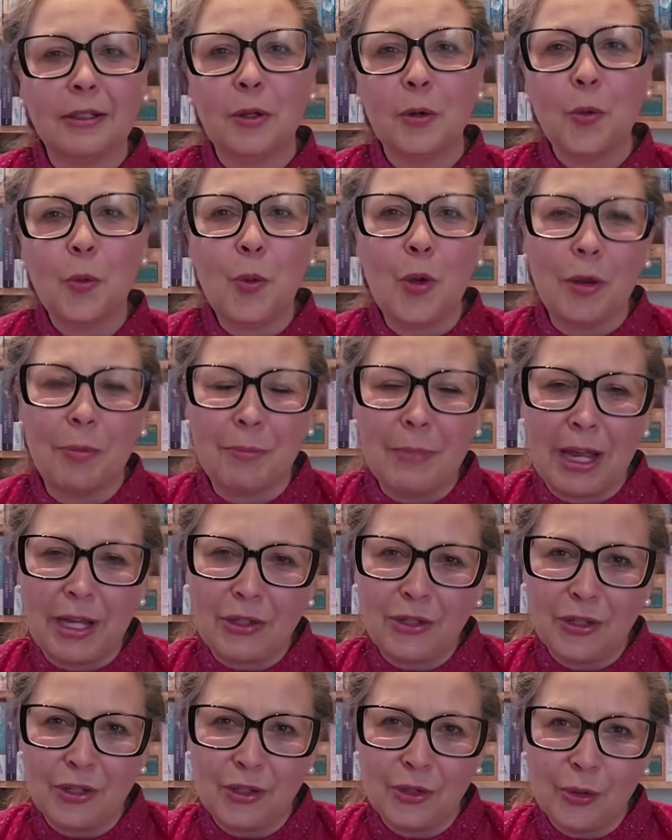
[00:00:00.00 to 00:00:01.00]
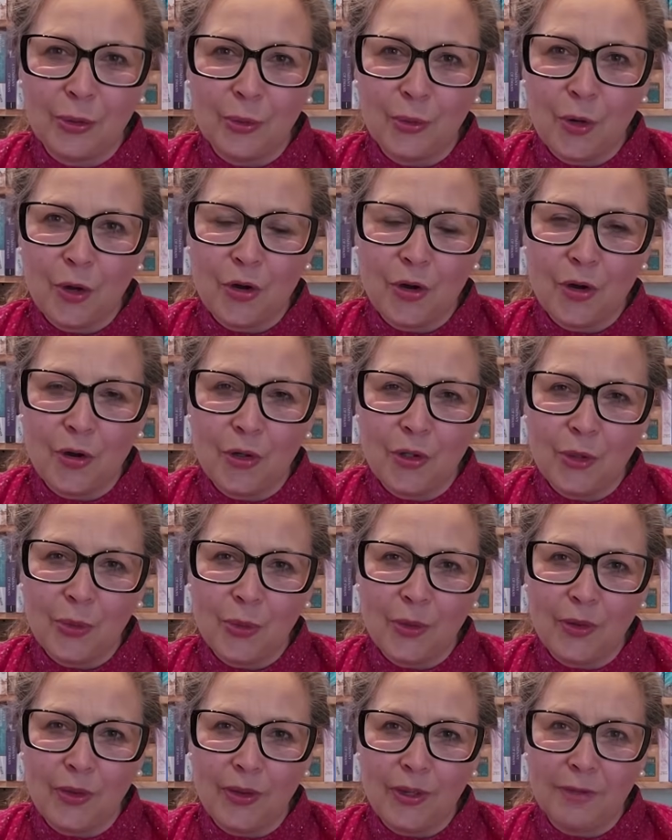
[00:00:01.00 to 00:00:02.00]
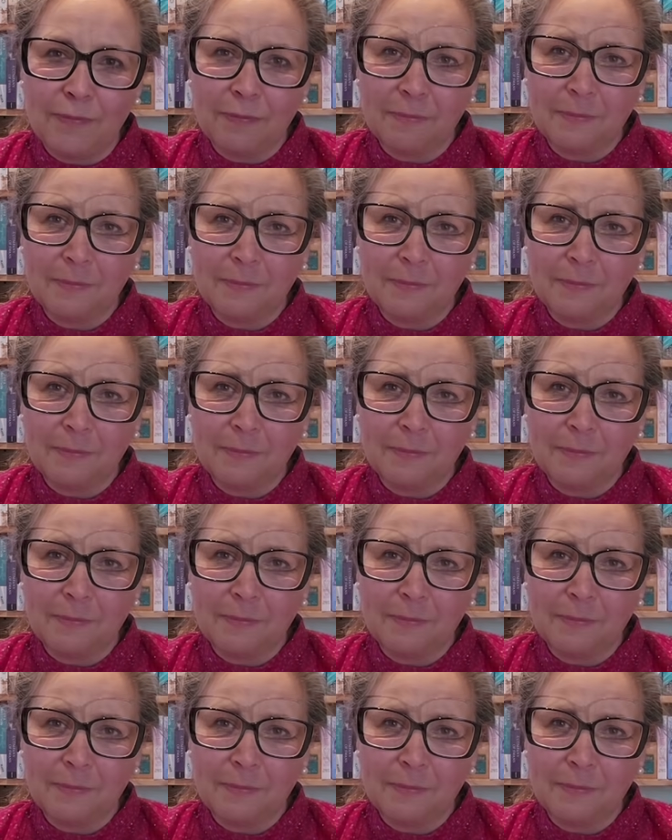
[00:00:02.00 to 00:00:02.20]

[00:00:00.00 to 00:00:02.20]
what matches or what goes with it.